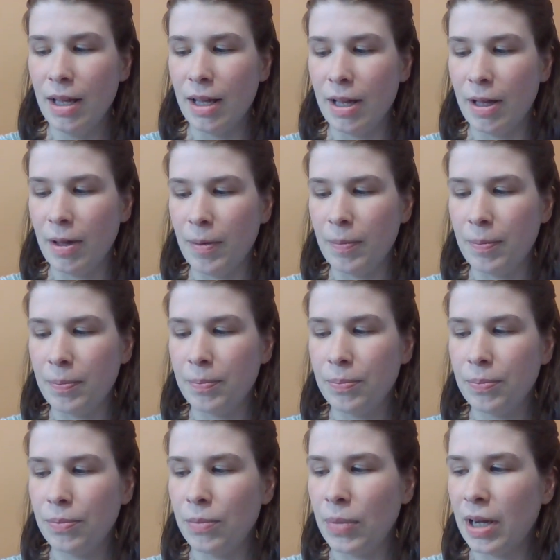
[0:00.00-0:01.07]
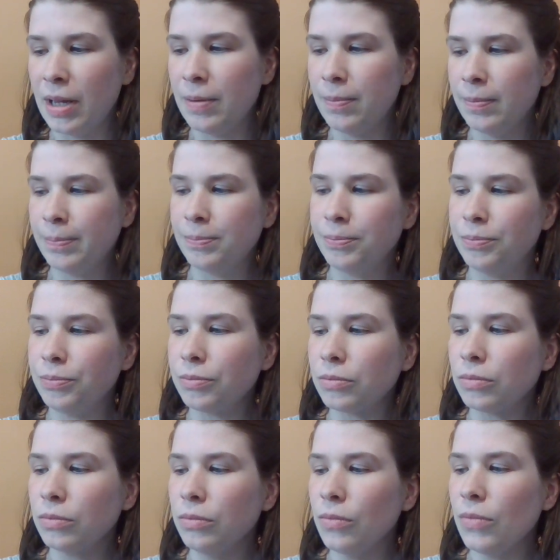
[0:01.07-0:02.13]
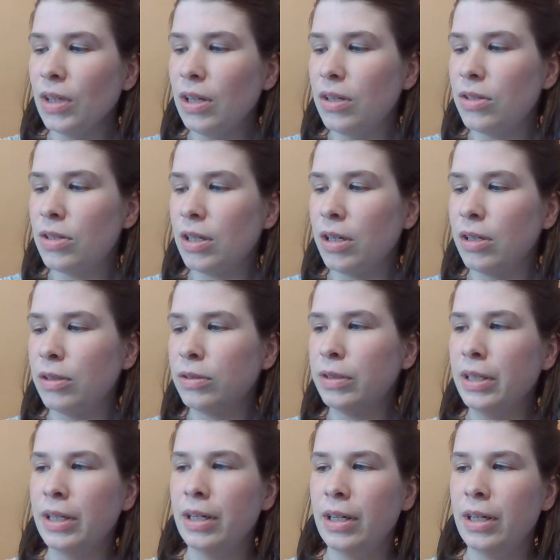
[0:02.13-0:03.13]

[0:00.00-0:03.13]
But so